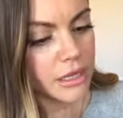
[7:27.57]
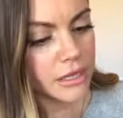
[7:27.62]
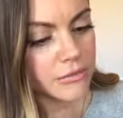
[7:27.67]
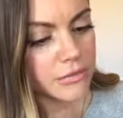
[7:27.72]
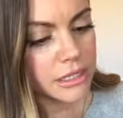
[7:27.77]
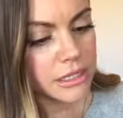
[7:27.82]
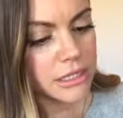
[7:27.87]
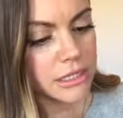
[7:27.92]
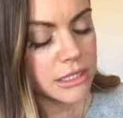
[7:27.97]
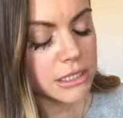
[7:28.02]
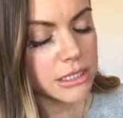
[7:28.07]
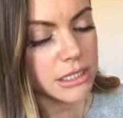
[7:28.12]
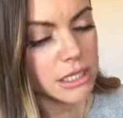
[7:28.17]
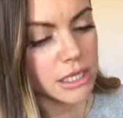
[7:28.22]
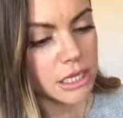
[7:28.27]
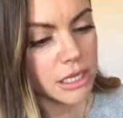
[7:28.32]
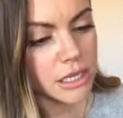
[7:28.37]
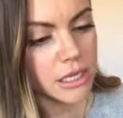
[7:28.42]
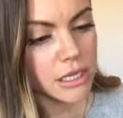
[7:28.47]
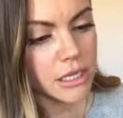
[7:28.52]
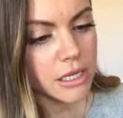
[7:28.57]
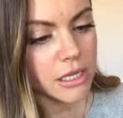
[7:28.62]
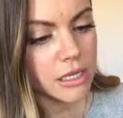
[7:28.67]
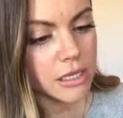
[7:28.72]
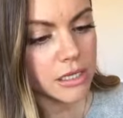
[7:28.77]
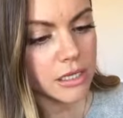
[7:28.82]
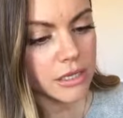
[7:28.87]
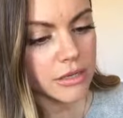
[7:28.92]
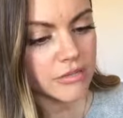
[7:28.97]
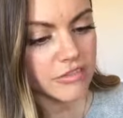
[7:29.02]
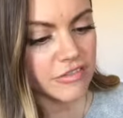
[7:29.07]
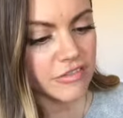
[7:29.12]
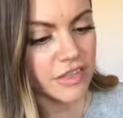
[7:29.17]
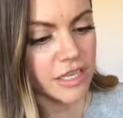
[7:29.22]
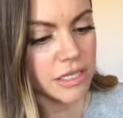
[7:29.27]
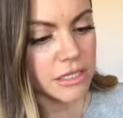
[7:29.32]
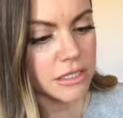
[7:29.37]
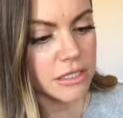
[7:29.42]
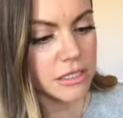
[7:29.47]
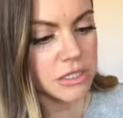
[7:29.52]
let me see if
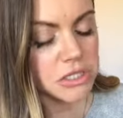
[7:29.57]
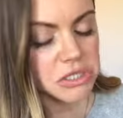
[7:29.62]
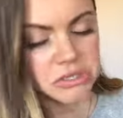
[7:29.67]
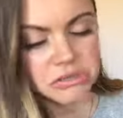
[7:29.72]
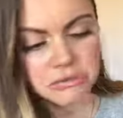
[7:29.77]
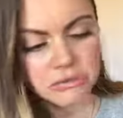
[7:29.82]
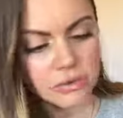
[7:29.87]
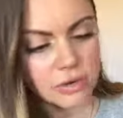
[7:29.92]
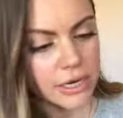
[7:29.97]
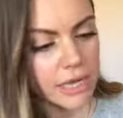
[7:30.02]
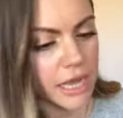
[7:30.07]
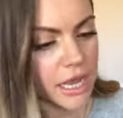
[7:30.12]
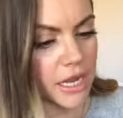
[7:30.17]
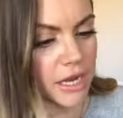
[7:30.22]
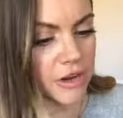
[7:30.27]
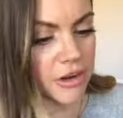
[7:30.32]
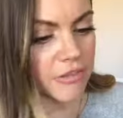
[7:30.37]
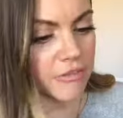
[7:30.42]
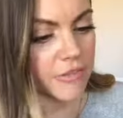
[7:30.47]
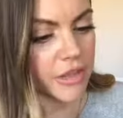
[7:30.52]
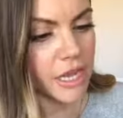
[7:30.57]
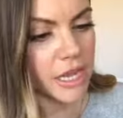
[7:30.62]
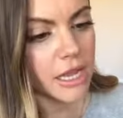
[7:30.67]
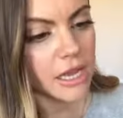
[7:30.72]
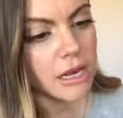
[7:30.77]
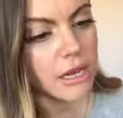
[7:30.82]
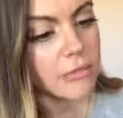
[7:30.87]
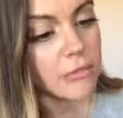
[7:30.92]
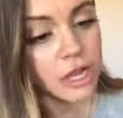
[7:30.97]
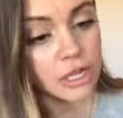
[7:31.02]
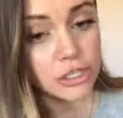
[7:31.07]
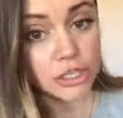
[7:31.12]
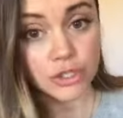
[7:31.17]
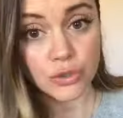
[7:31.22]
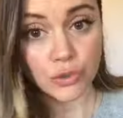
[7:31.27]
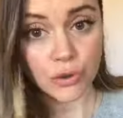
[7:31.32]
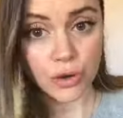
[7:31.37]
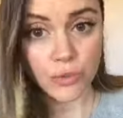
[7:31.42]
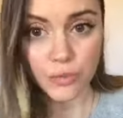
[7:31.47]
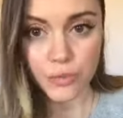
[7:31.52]
it's organic or vegan. I'm not
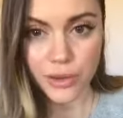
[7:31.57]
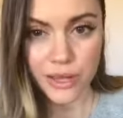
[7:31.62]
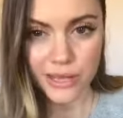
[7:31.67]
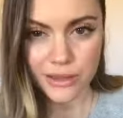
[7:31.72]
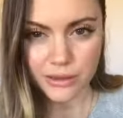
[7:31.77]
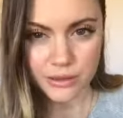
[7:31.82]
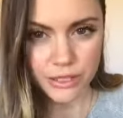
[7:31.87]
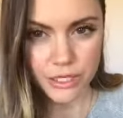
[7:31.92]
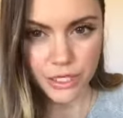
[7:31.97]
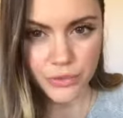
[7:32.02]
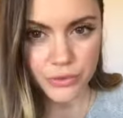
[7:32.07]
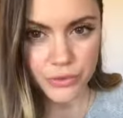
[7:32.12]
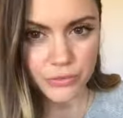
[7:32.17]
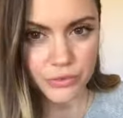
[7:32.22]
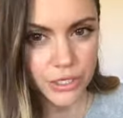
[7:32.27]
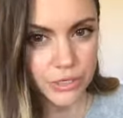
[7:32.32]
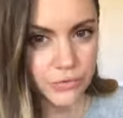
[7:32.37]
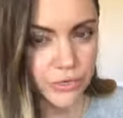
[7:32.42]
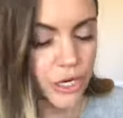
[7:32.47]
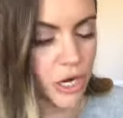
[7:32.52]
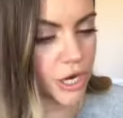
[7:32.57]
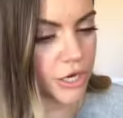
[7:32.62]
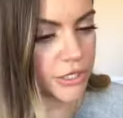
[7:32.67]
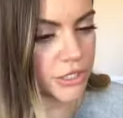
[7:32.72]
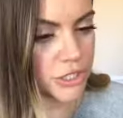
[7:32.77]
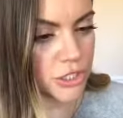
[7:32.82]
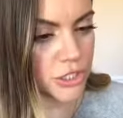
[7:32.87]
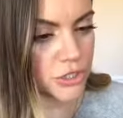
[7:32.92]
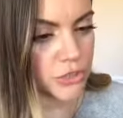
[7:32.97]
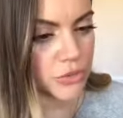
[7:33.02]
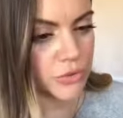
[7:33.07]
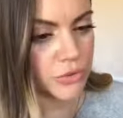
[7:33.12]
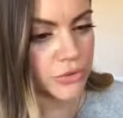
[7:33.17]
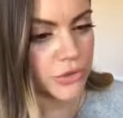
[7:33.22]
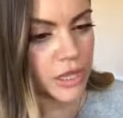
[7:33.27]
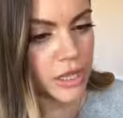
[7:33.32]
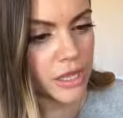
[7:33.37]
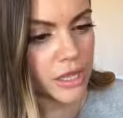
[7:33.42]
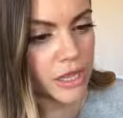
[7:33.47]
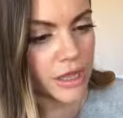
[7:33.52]
sure what, you know, in, in regards to
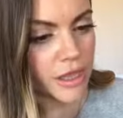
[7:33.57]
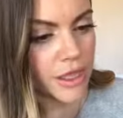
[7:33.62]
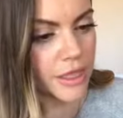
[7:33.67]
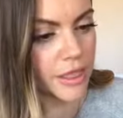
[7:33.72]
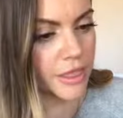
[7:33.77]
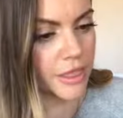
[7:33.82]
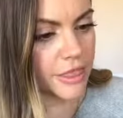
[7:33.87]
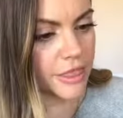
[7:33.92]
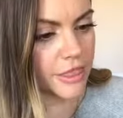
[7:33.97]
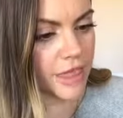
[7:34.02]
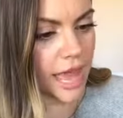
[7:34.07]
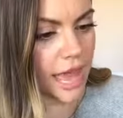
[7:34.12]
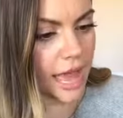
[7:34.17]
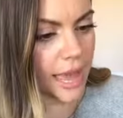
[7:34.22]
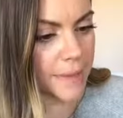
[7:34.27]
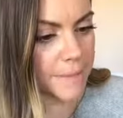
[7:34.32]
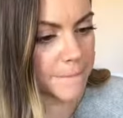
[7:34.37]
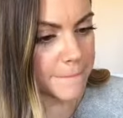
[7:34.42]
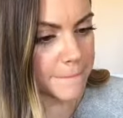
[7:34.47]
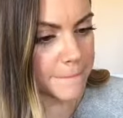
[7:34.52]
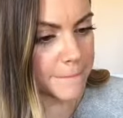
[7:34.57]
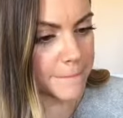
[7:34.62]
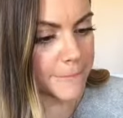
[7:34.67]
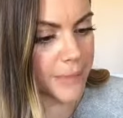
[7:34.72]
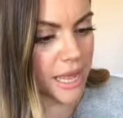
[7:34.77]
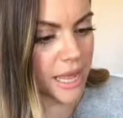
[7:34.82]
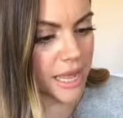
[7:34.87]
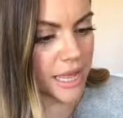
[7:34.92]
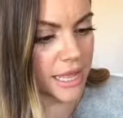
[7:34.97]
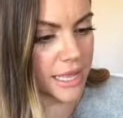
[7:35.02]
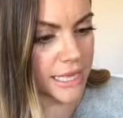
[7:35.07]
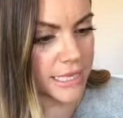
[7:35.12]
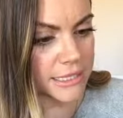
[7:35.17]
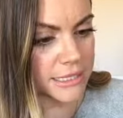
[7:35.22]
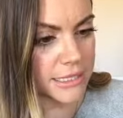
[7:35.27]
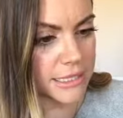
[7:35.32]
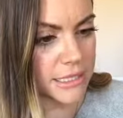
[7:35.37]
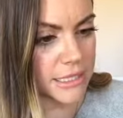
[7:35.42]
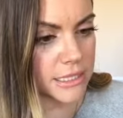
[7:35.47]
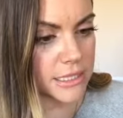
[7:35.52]
that,
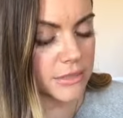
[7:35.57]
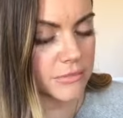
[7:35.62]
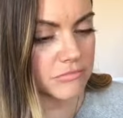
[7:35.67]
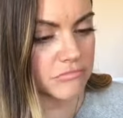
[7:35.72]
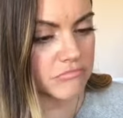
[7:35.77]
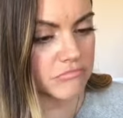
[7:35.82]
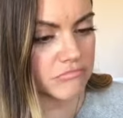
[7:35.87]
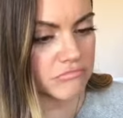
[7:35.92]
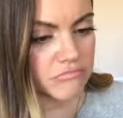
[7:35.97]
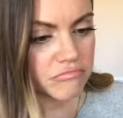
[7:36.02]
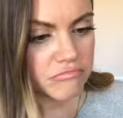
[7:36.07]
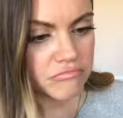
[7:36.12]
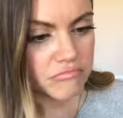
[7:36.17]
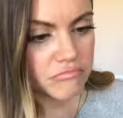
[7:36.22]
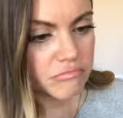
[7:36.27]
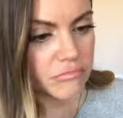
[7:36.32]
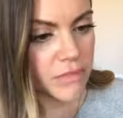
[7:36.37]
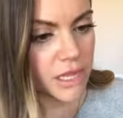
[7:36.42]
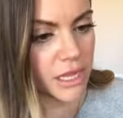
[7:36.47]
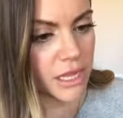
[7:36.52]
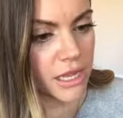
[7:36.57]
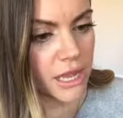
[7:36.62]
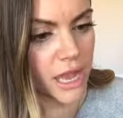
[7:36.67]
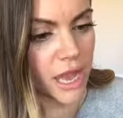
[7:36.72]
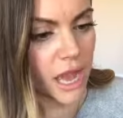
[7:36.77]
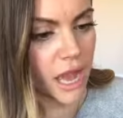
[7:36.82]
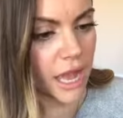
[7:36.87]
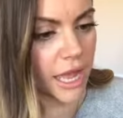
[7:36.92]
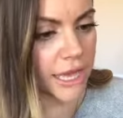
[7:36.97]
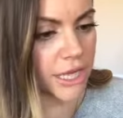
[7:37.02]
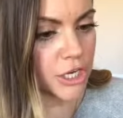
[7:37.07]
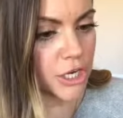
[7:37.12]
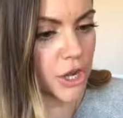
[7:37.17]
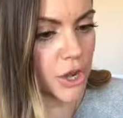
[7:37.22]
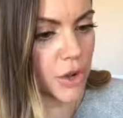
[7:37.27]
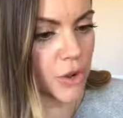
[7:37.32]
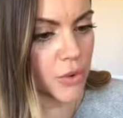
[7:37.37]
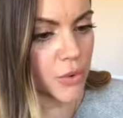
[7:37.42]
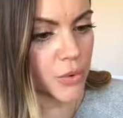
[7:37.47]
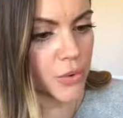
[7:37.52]
but I
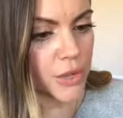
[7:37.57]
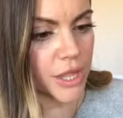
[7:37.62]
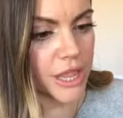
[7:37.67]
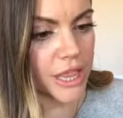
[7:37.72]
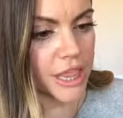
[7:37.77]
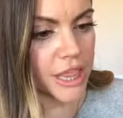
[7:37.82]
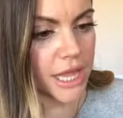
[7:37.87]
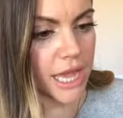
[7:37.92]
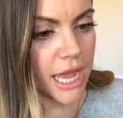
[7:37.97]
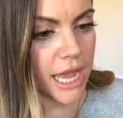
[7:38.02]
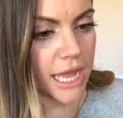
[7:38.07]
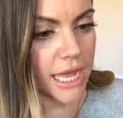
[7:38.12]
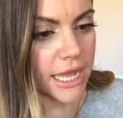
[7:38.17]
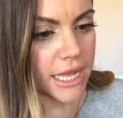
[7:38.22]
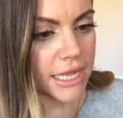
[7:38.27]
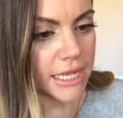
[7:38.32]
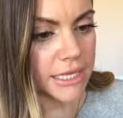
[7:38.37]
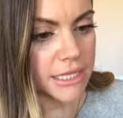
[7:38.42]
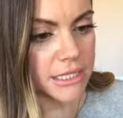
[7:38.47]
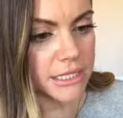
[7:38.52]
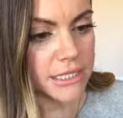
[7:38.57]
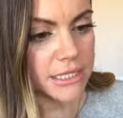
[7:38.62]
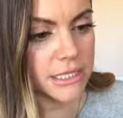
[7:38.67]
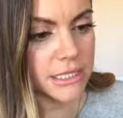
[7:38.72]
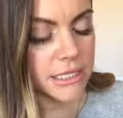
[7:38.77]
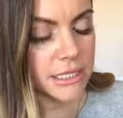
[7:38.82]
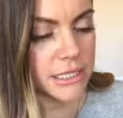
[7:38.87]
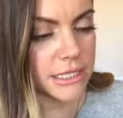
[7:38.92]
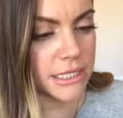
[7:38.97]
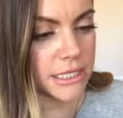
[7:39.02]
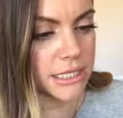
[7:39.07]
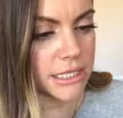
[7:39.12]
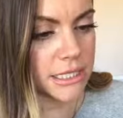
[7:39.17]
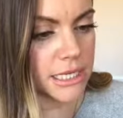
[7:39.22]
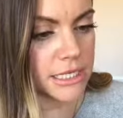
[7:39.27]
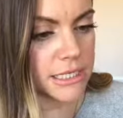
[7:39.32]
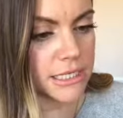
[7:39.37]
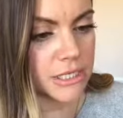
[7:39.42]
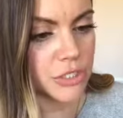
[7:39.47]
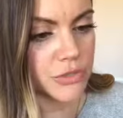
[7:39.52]
know that, let's see, it
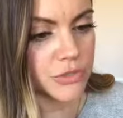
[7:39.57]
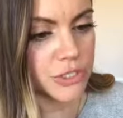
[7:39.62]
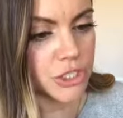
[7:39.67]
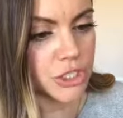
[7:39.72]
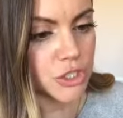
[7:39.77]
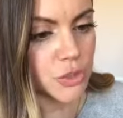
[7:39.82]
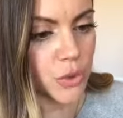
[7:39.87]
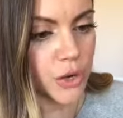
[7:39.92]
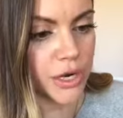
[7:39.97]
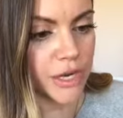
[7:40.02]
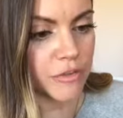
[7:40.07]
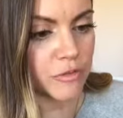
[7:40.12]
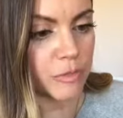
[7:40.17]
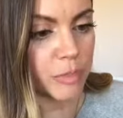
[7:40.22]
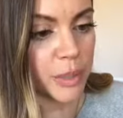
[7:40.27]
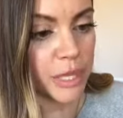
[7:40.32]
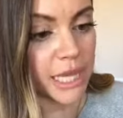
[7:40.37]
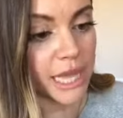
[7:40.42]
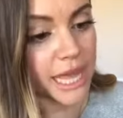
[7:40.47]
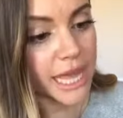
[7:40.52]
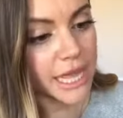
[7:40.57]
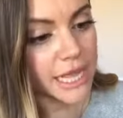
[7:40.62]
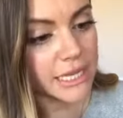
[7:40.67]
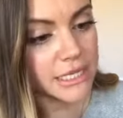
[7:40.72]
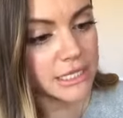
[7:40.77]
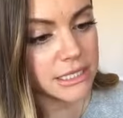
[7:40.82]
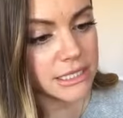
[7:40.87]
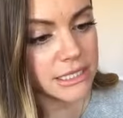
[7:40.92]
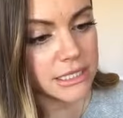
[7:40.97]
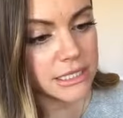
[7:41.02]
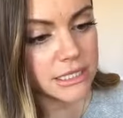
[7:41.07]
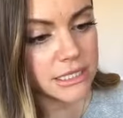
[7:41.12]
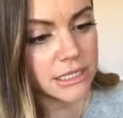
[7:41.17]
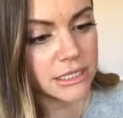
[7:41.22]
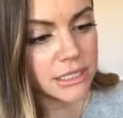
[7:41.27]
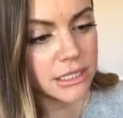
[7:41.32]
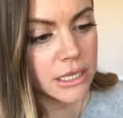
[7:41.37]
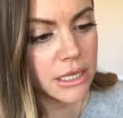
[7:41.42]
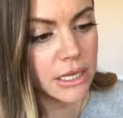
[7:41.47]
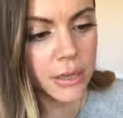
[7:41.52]
says it's restorative blend,
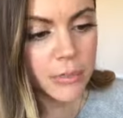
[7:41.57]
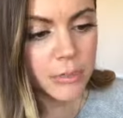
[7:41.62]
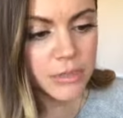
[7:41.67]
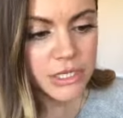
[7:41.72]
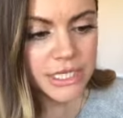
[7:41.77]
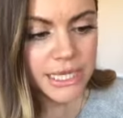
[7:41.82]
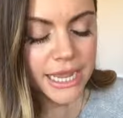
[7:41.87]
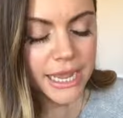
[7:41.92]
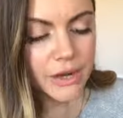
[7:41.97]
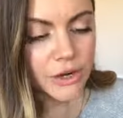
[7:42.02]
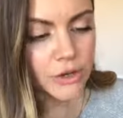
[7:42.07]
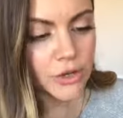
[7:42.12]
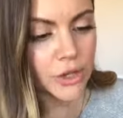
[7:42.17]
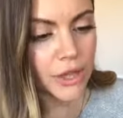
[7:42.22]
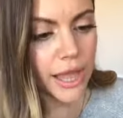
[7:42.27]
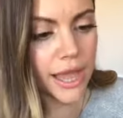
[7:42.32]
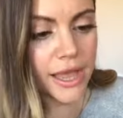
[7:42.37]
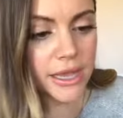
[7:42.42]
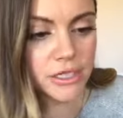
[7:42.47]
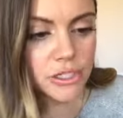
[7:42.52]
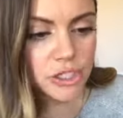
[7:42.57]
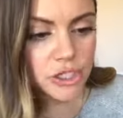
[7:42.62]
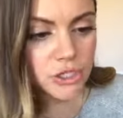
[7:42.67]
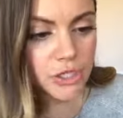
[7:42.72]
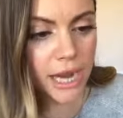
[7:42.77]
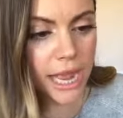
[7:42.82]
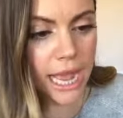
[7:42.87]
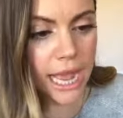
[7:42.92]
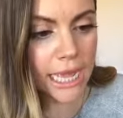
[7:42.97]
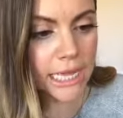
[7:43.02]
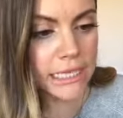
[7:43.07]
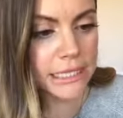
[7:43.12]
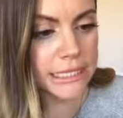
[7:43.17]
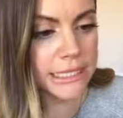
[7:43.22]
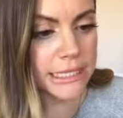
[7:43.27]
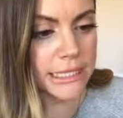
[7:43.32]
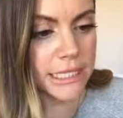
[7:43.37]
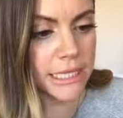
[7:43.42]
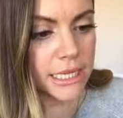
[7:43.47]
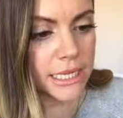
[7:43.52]
botanical
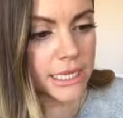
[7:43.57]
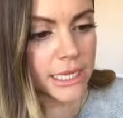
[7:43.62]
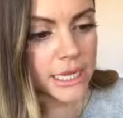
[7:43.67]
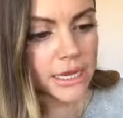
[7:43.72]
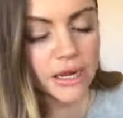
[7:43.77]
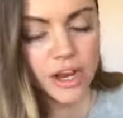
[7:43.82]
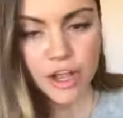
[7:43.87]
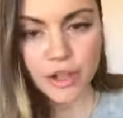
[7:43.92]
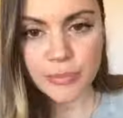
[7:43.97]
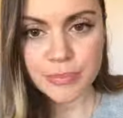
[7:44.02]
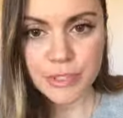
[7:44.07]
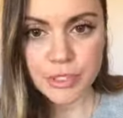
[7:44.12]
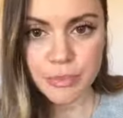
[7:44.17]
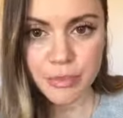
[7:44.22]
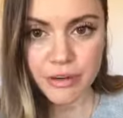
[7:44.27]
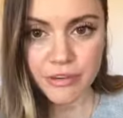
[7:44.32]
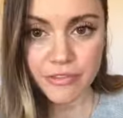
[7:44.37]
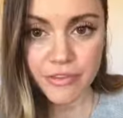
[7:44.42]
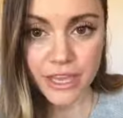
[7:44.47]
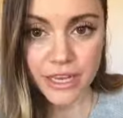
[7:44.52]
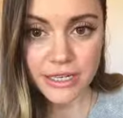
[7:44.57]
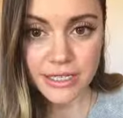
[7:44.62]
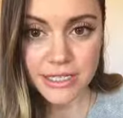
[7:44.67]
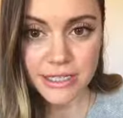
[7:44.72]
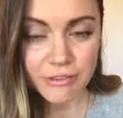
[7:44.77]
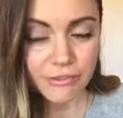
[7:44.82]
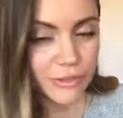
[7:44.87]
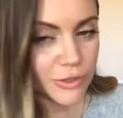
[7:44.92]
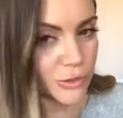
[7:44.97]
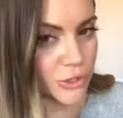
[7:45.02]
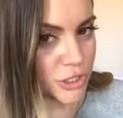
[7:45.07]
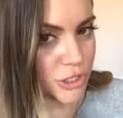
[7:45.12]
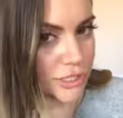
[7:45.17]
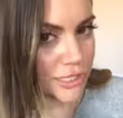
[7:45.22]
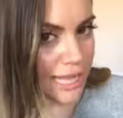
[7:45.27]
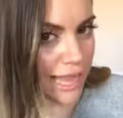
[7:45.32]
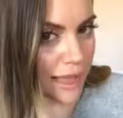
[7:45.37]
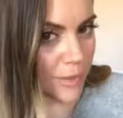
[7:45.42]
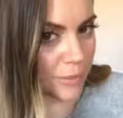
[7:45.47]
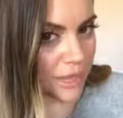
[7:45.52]
extracts, it helps prevent future
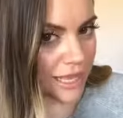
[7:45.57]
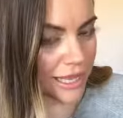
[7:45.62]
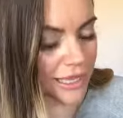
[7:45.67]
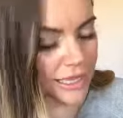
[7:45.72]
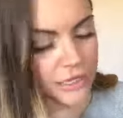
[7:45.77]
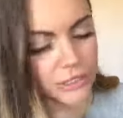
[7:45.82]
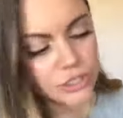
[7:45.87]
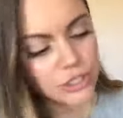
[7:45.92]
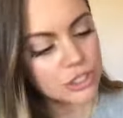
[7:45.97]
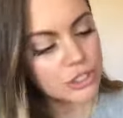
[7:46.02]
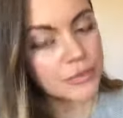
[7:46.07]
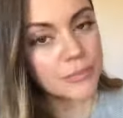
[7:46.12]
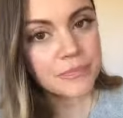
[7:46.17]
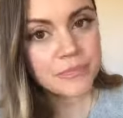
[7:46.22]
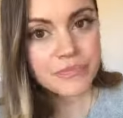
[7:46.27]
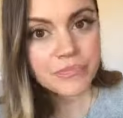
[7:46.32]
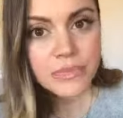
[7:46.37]
damage.